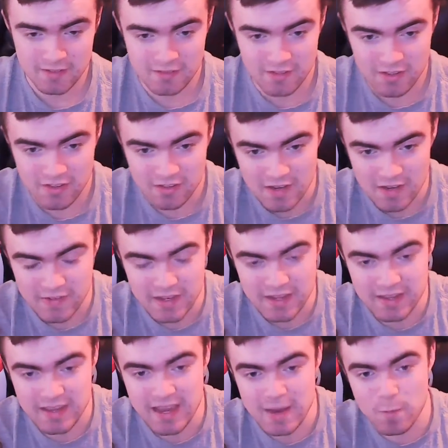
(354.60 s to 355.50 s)
is
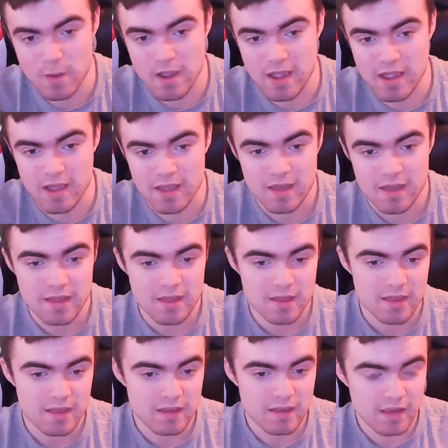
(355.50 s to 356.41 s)
definitely a game where
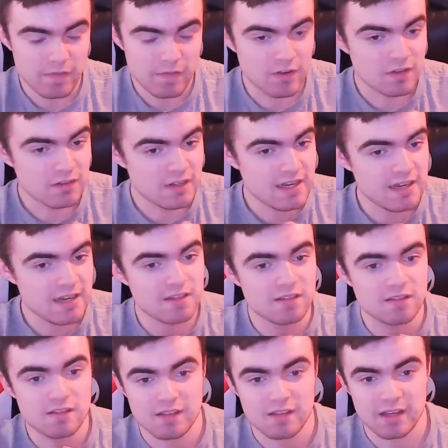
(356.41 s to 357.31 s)
if you
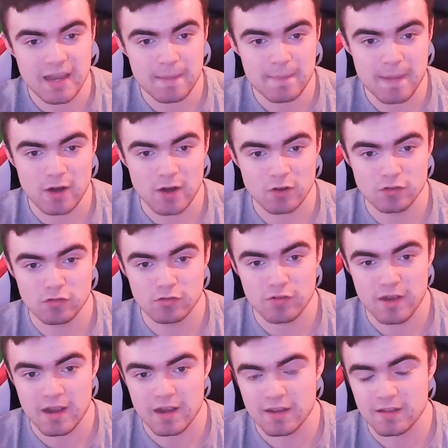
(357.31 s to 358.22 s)
need to get back on
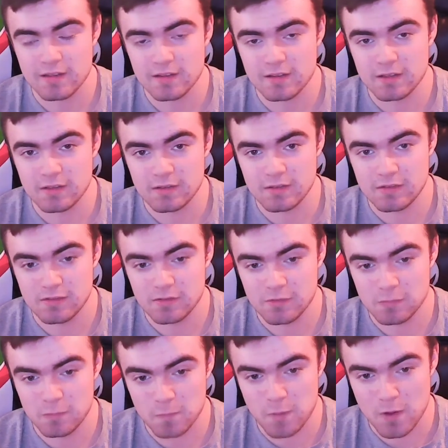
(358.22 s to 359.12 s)
track
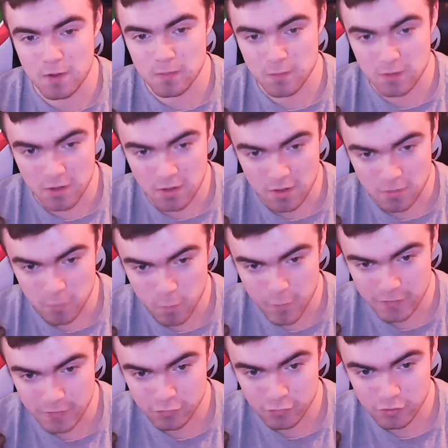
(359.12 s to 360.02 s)
on a
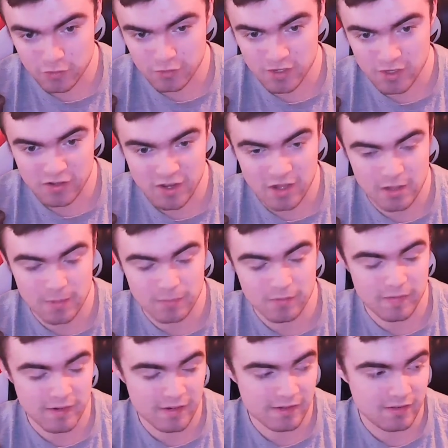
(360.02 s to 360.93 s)
win run, then
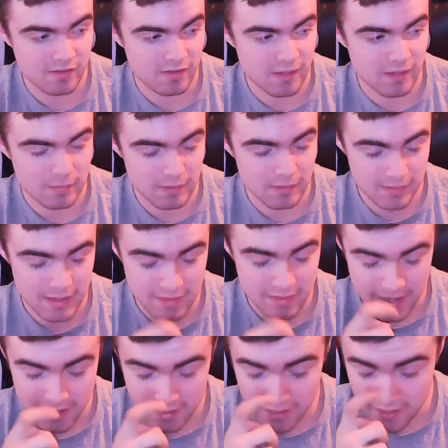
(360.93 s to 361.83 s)
Cheltenham's definitely the team to
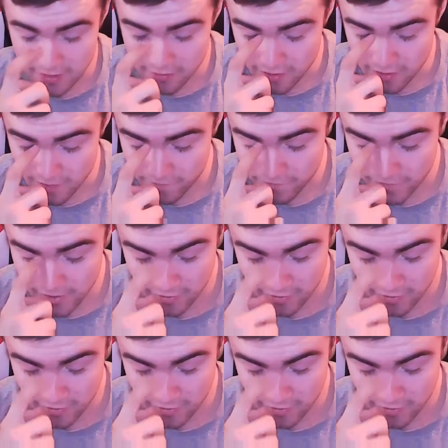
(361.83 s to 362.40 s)
get that against. I think